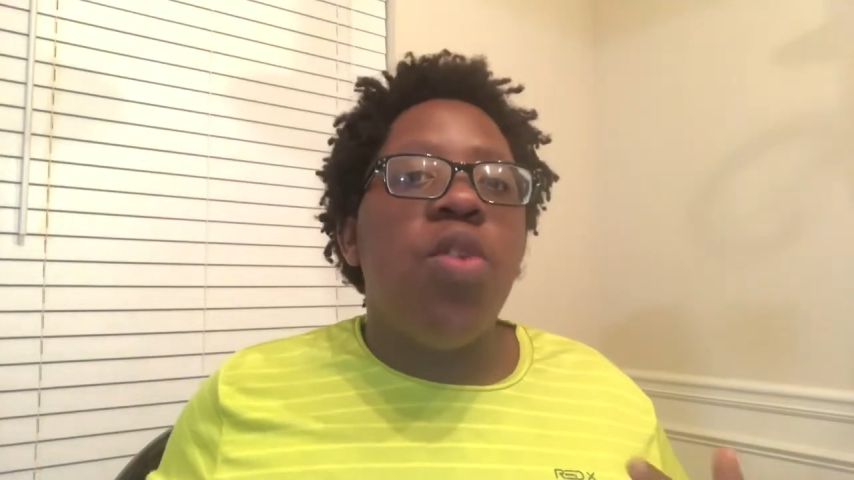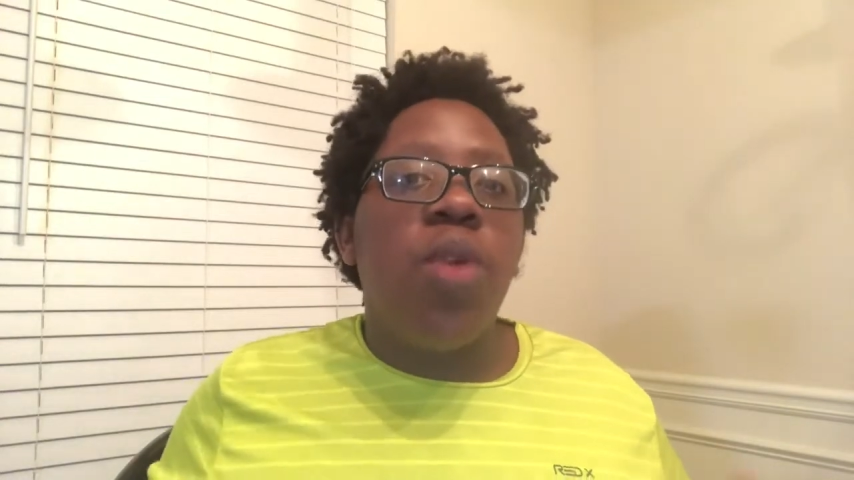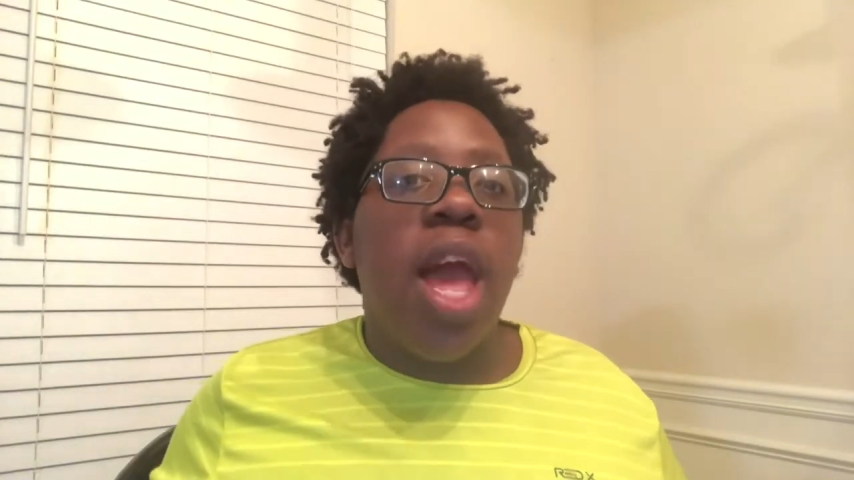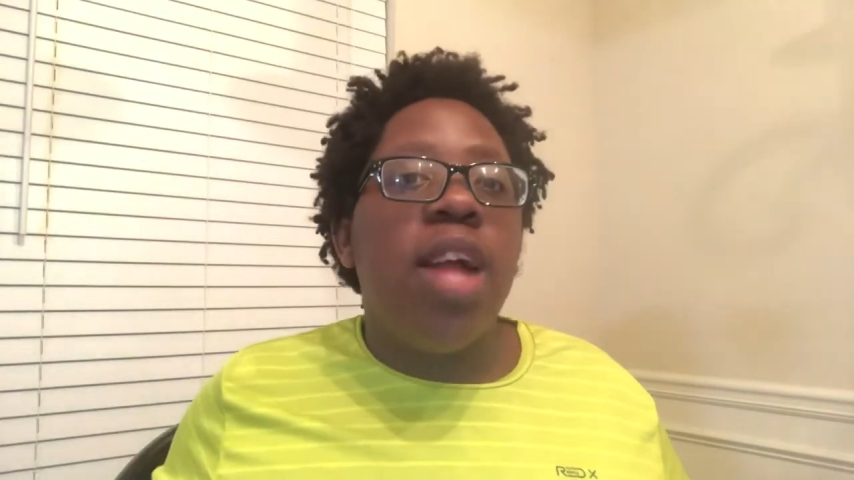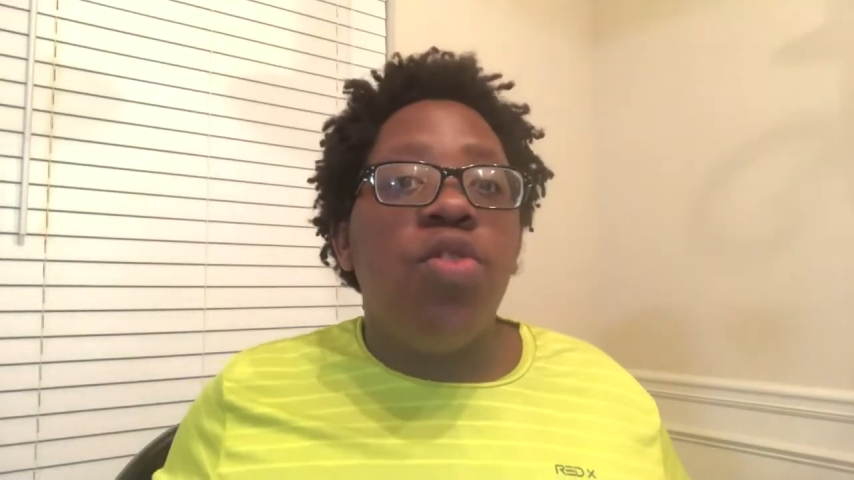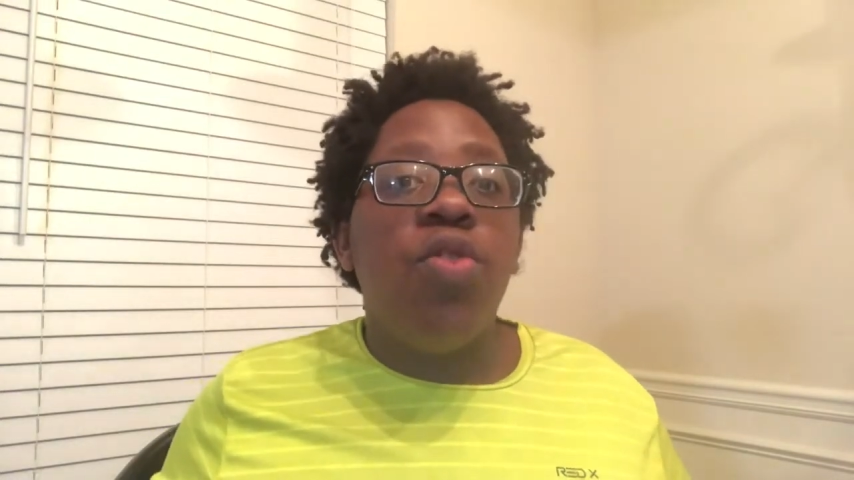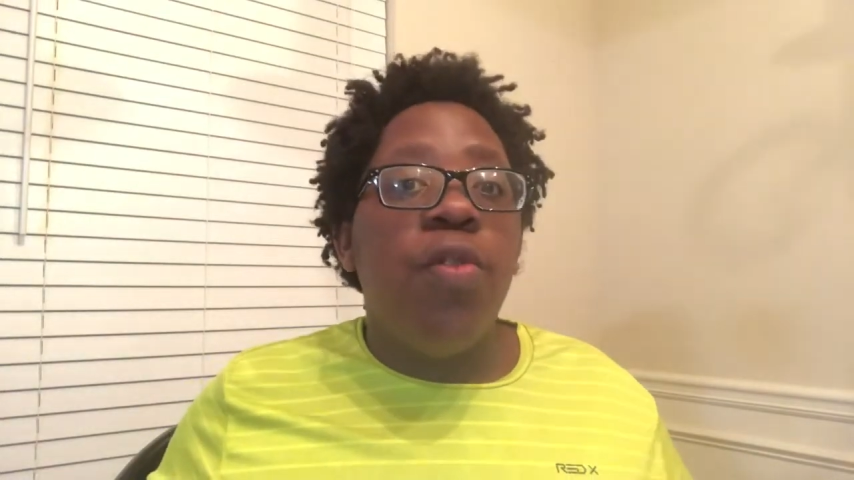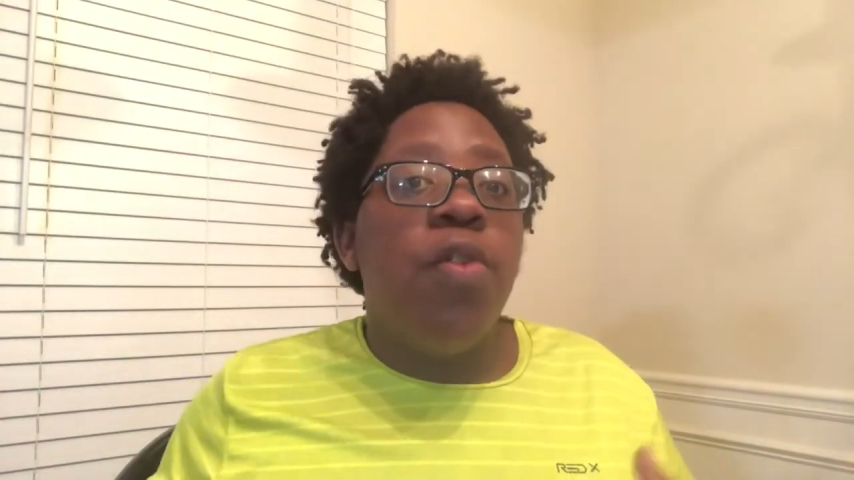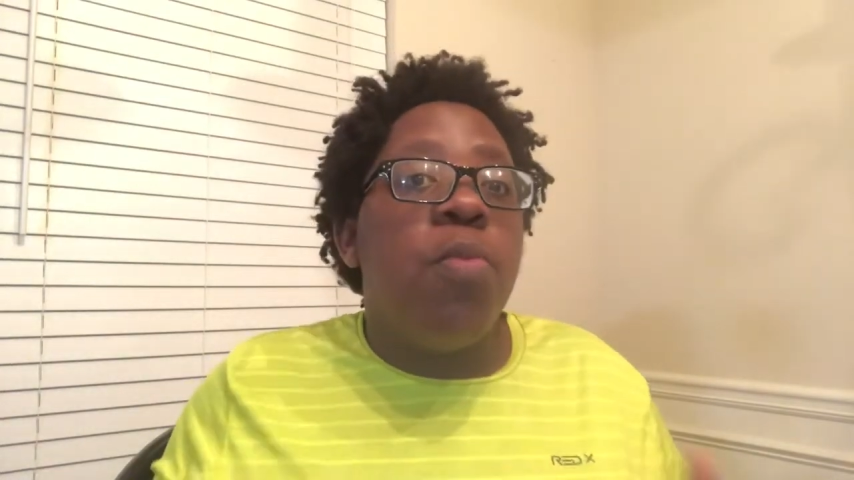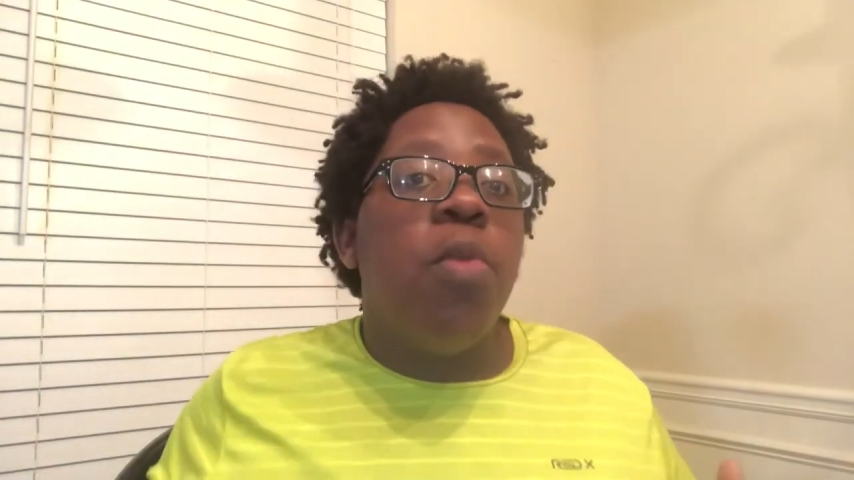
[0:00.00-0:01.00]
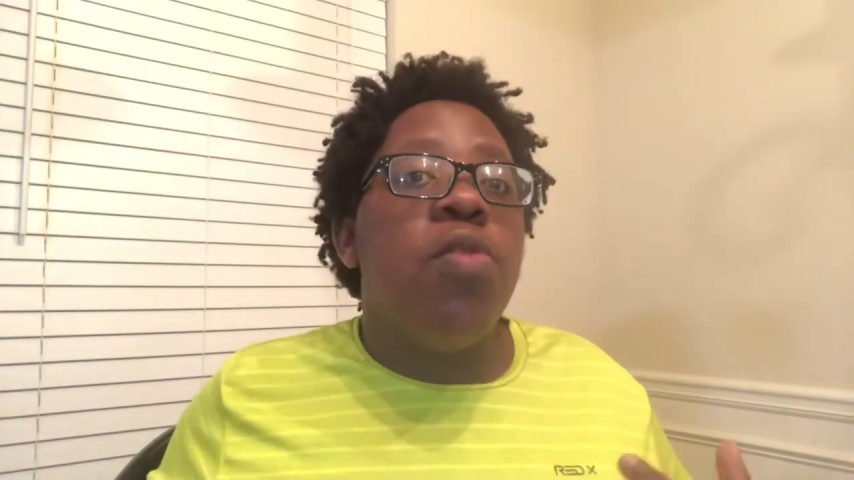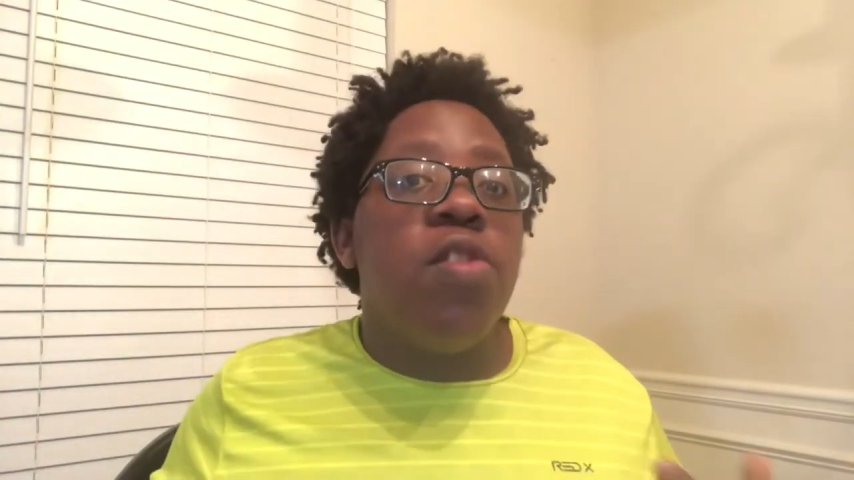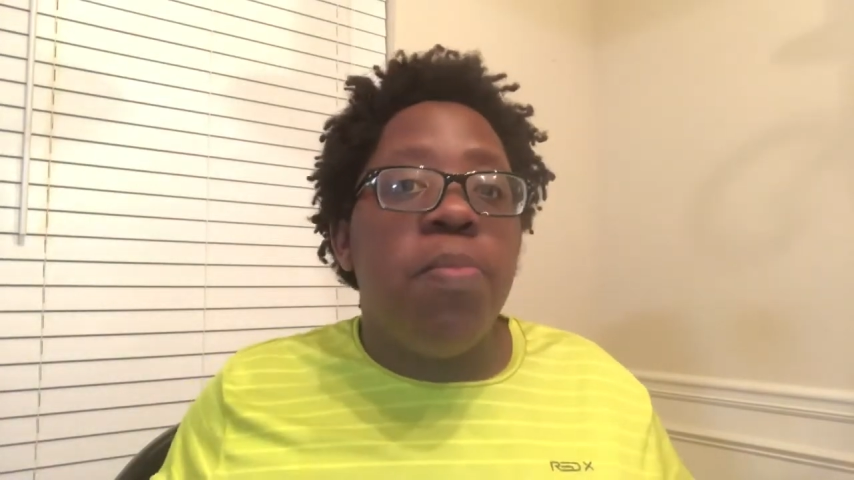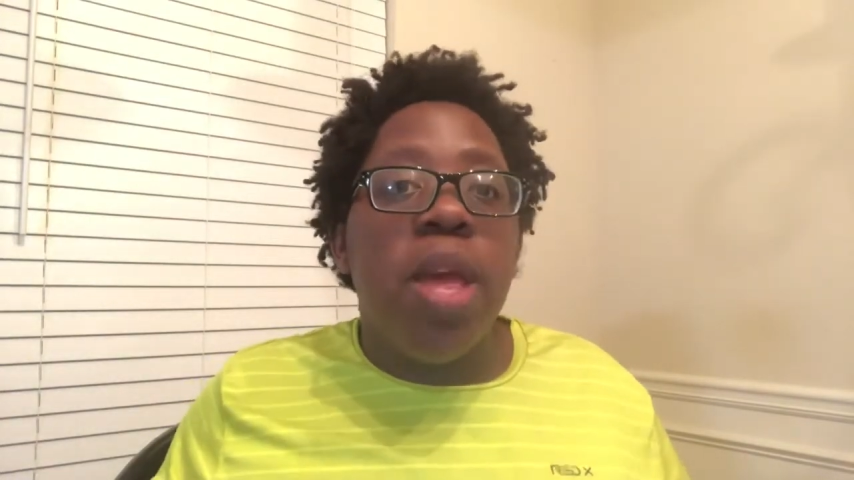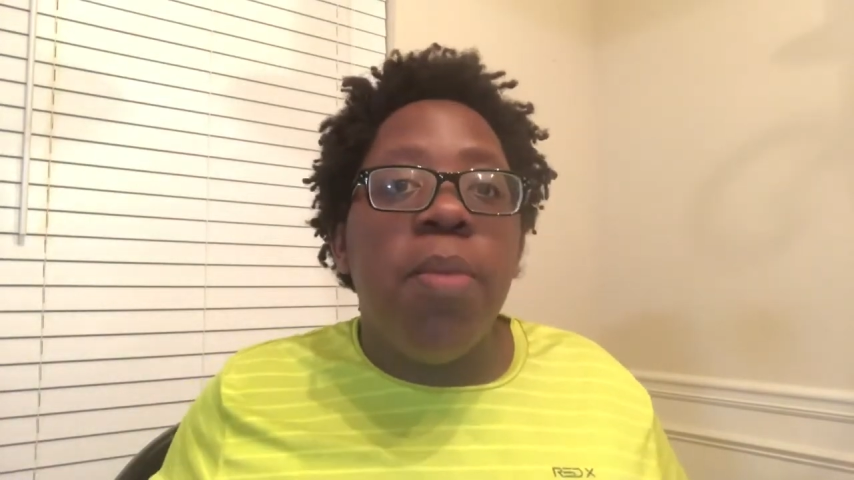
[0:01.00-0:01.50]
you can do for
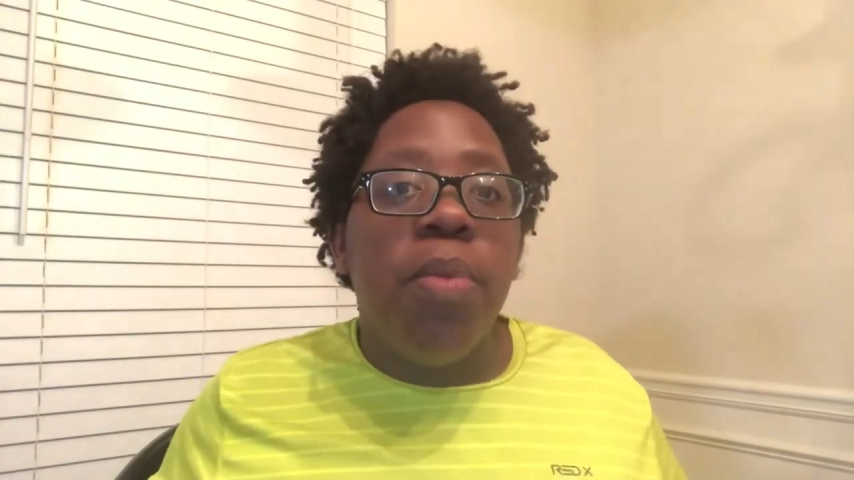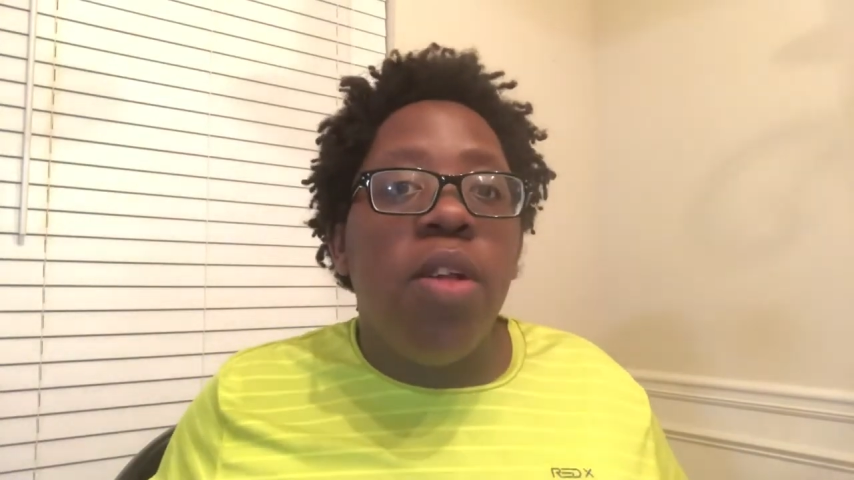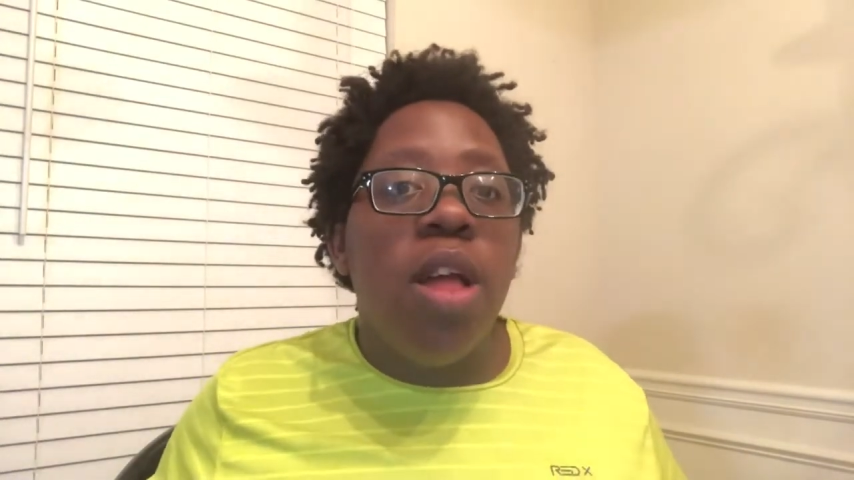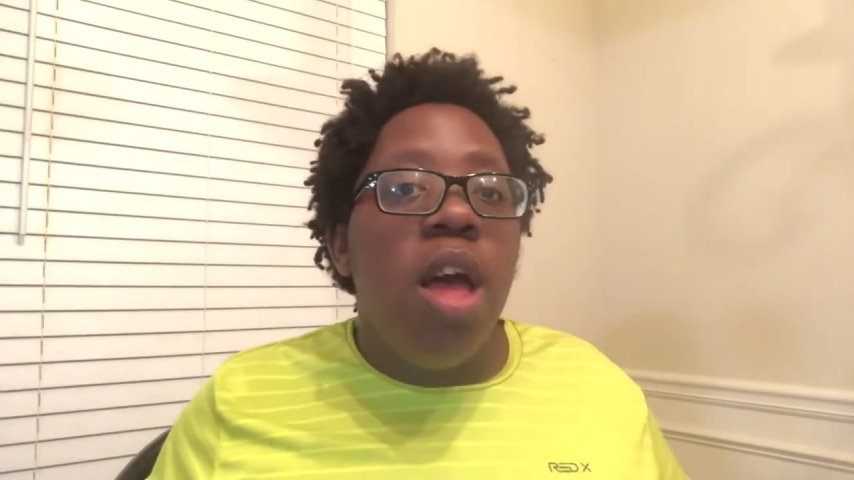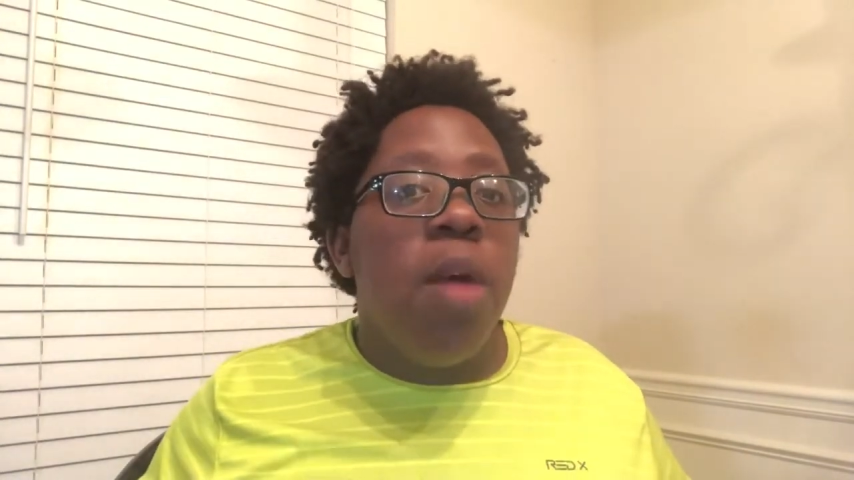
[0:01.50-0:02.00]
most people.